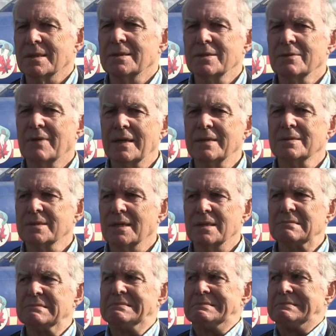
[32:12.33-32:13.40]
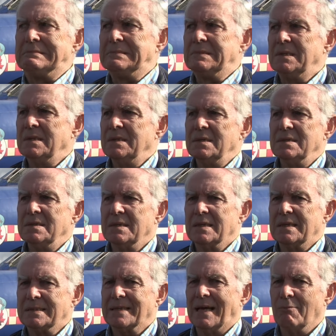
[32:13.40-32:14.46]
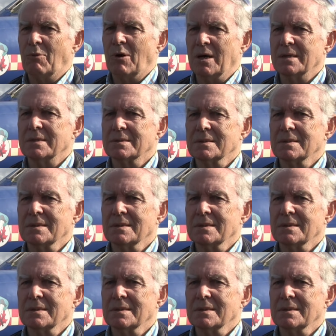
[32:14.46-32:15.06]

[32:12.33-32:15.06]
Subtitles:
and you then said, is that wise?